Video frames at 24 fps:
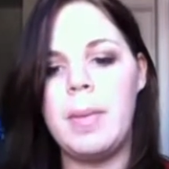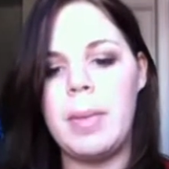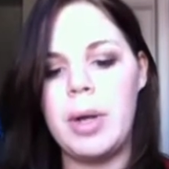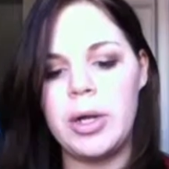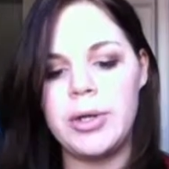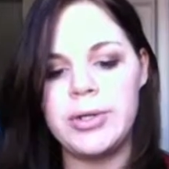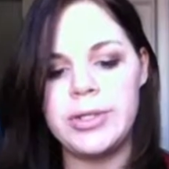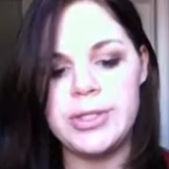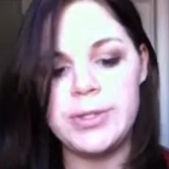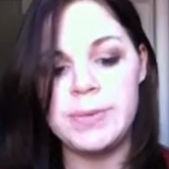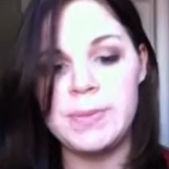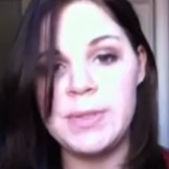
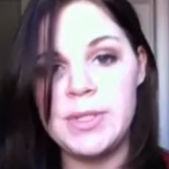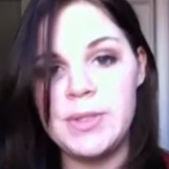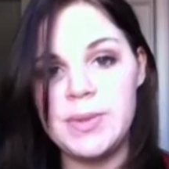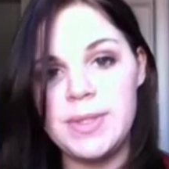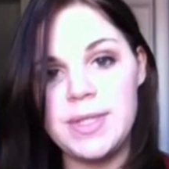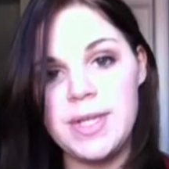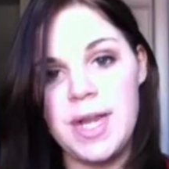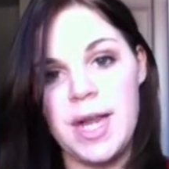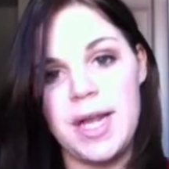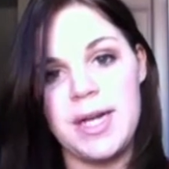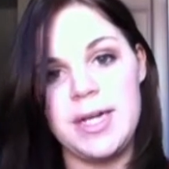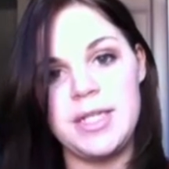Christmas was
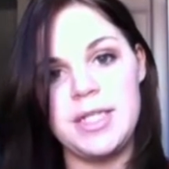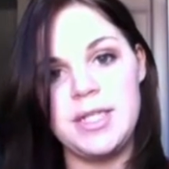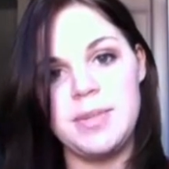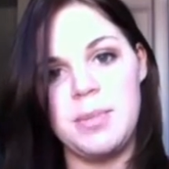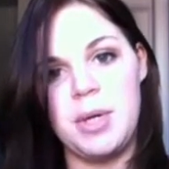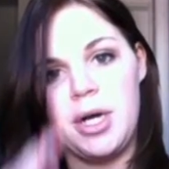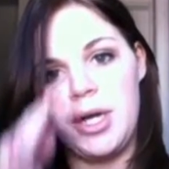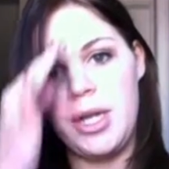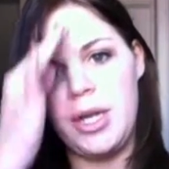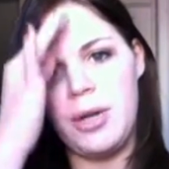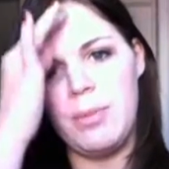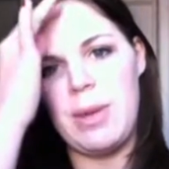kind of
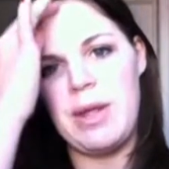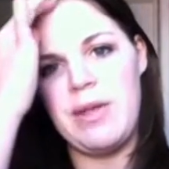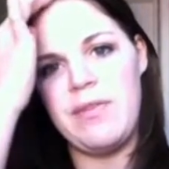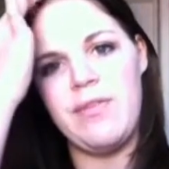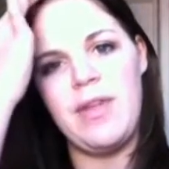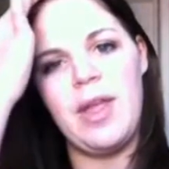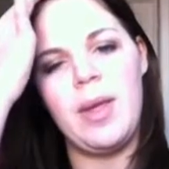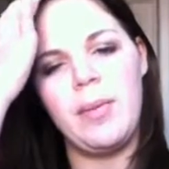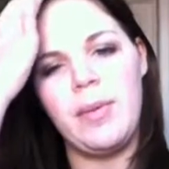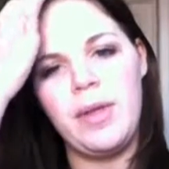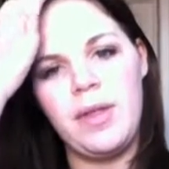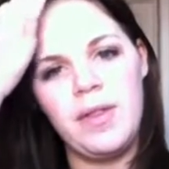small here in my
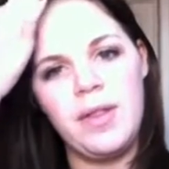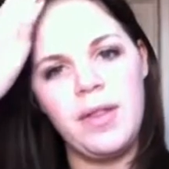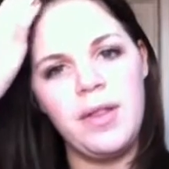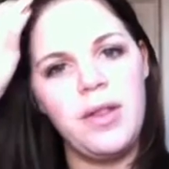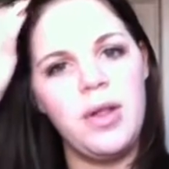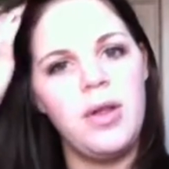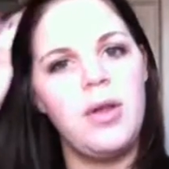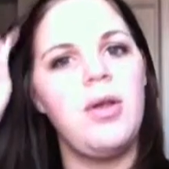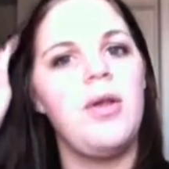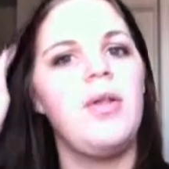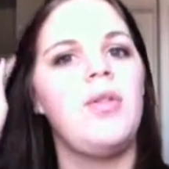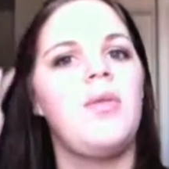family this
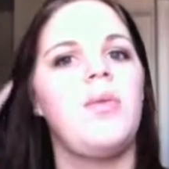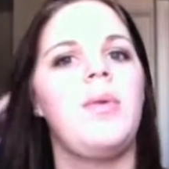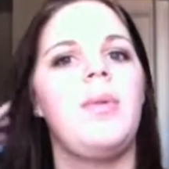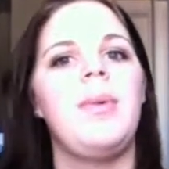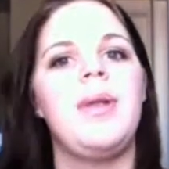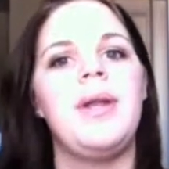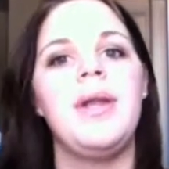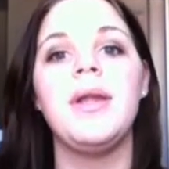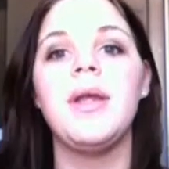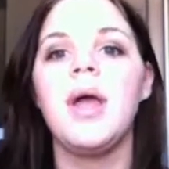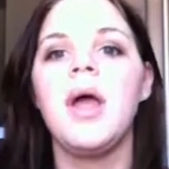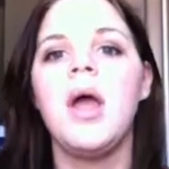year because we've
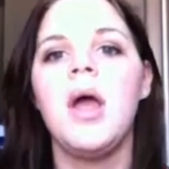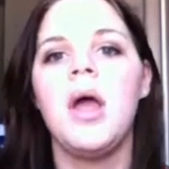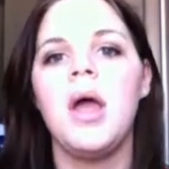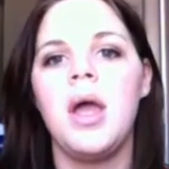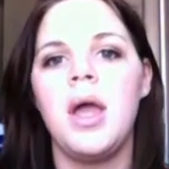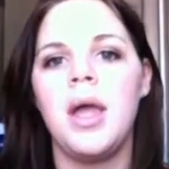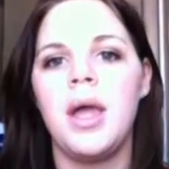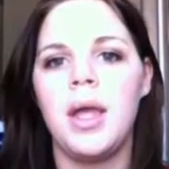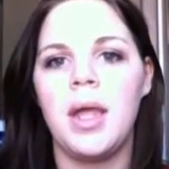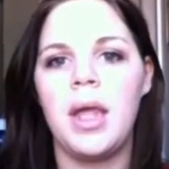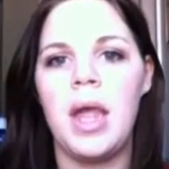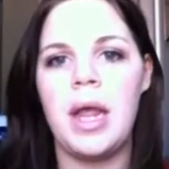been
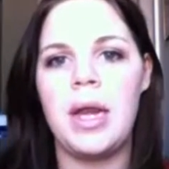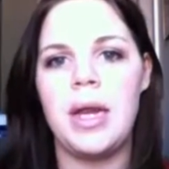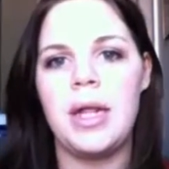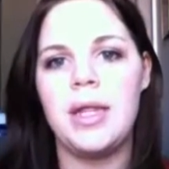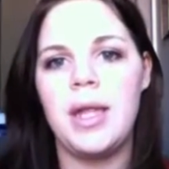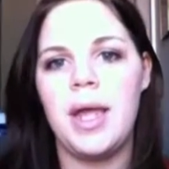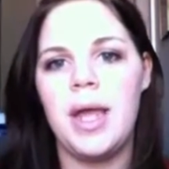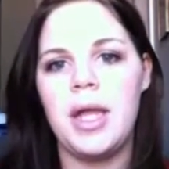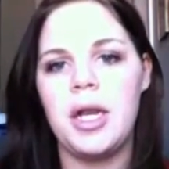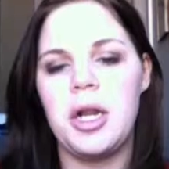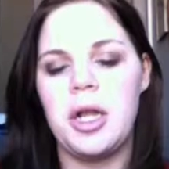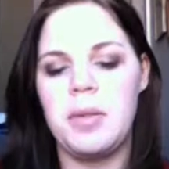kind
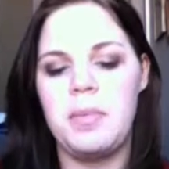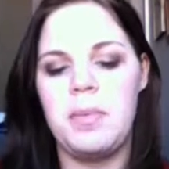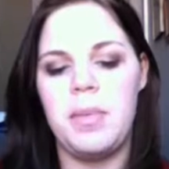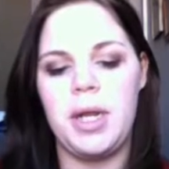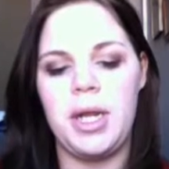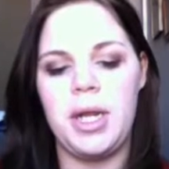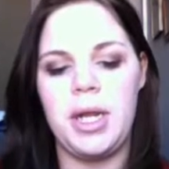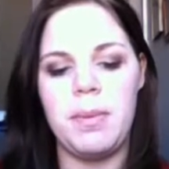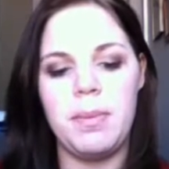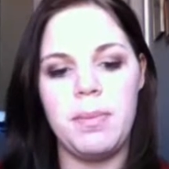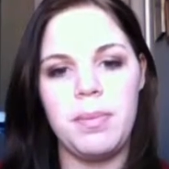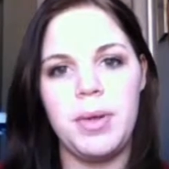of tight on
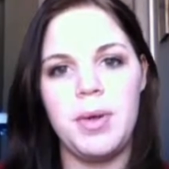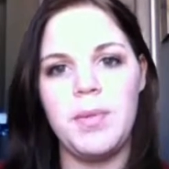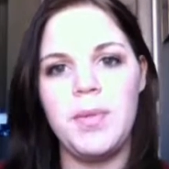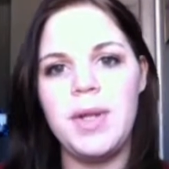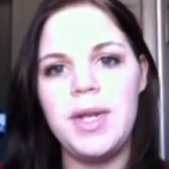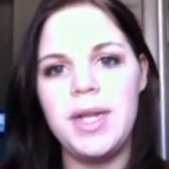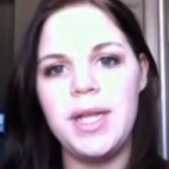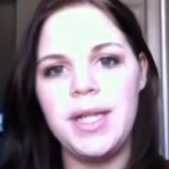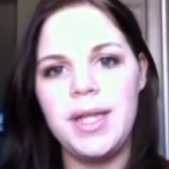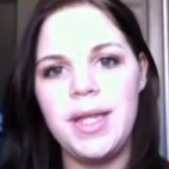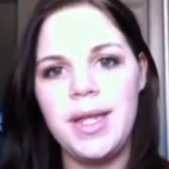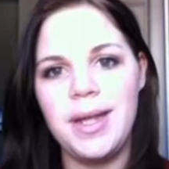money, but
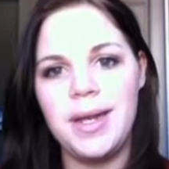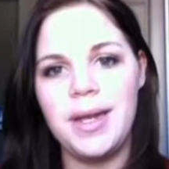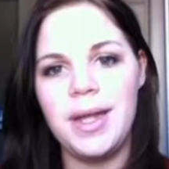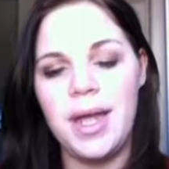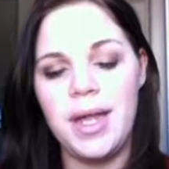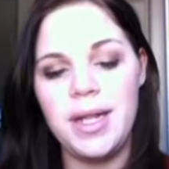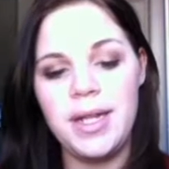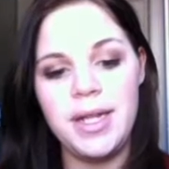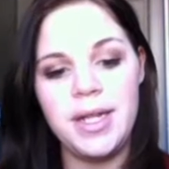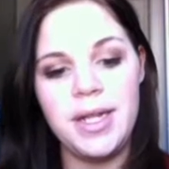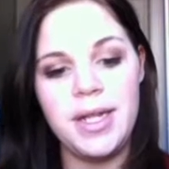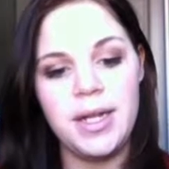
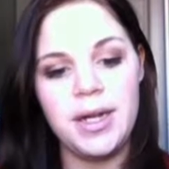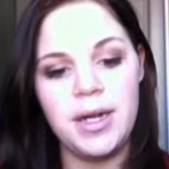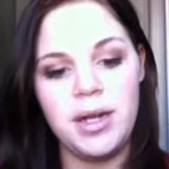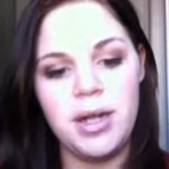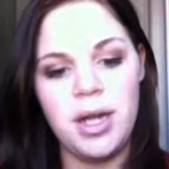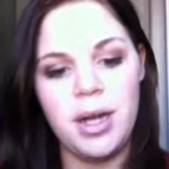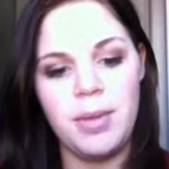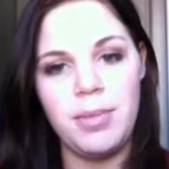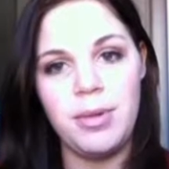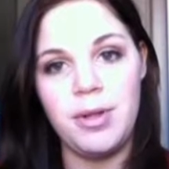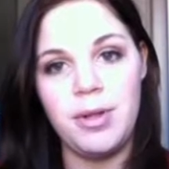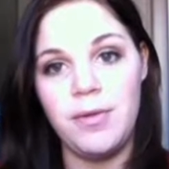I did get a
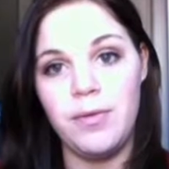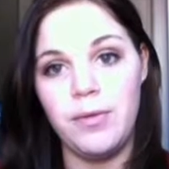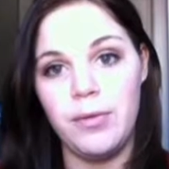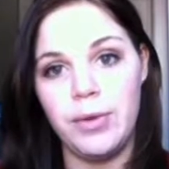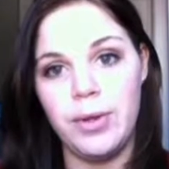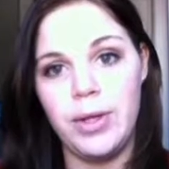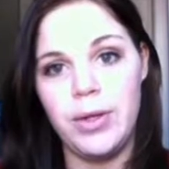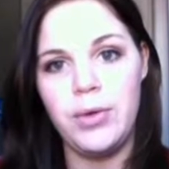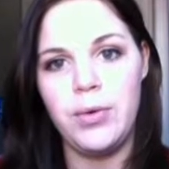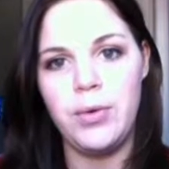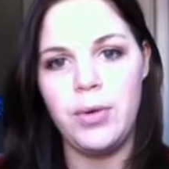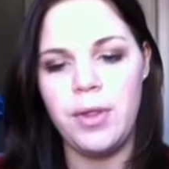couple of
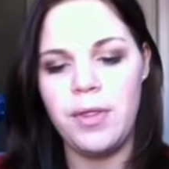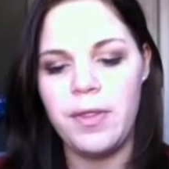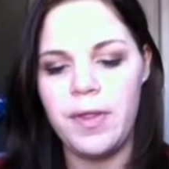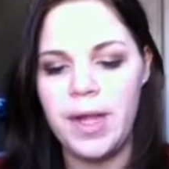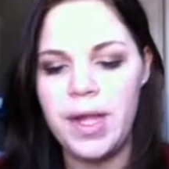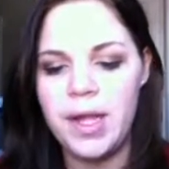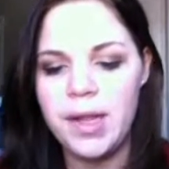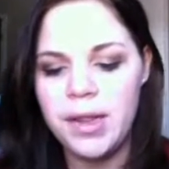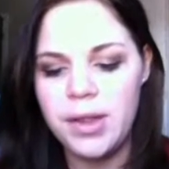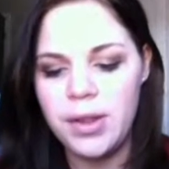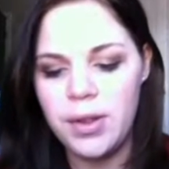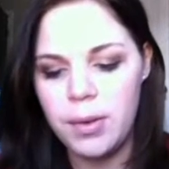really cool
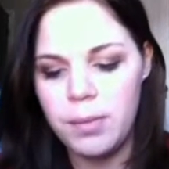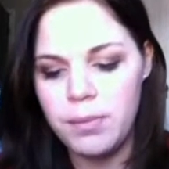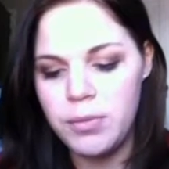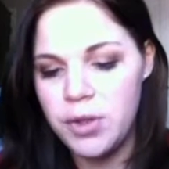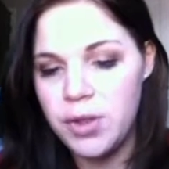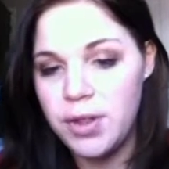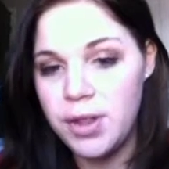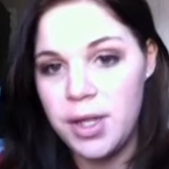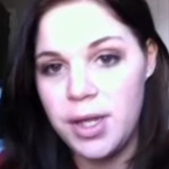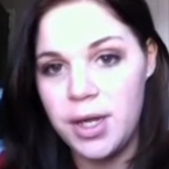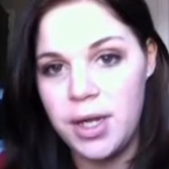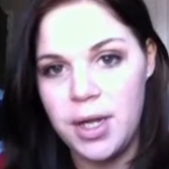things, so I'm
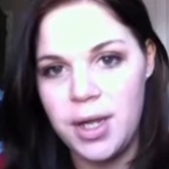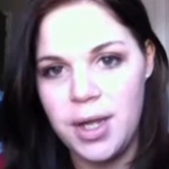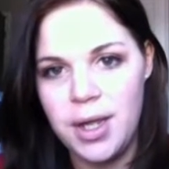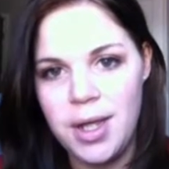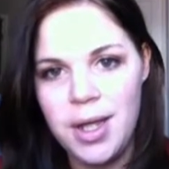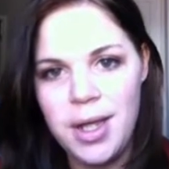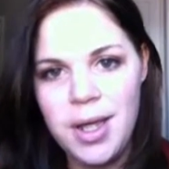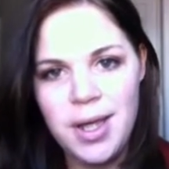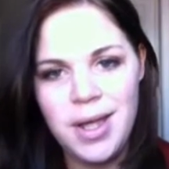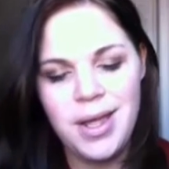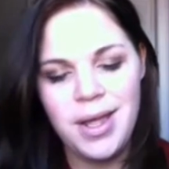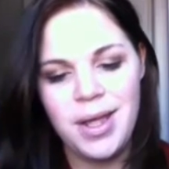just gonna
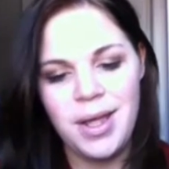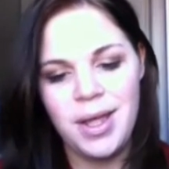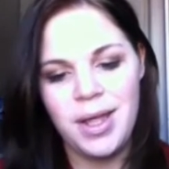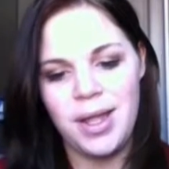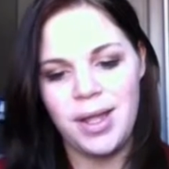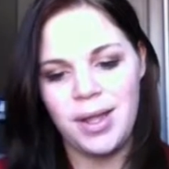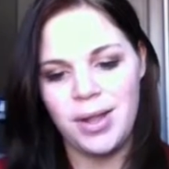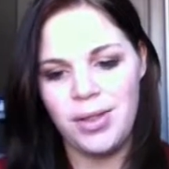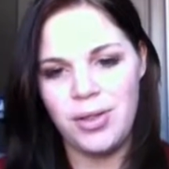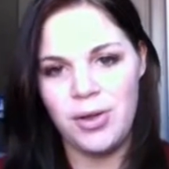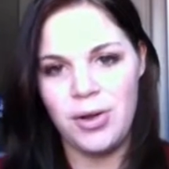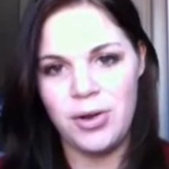
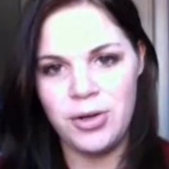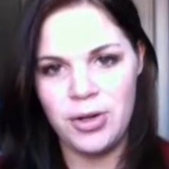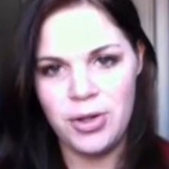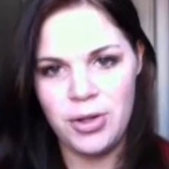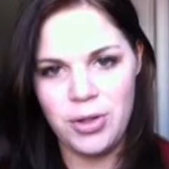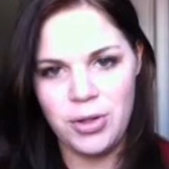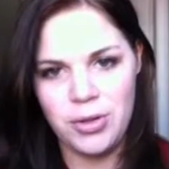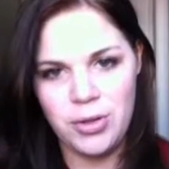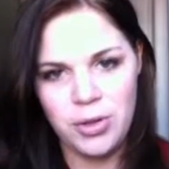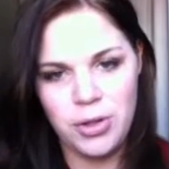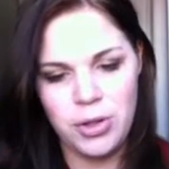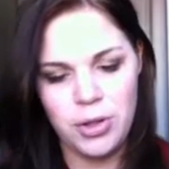get started
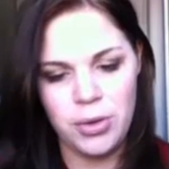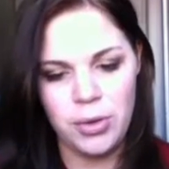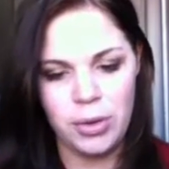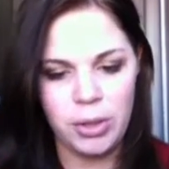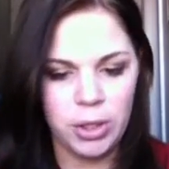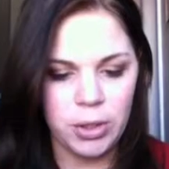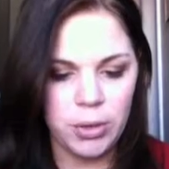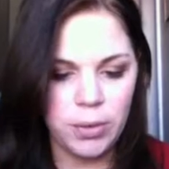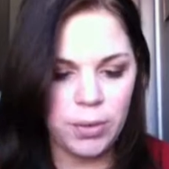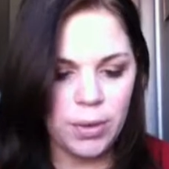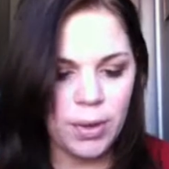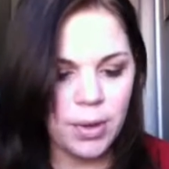and show
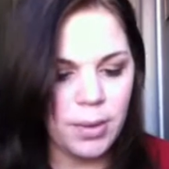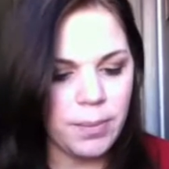you.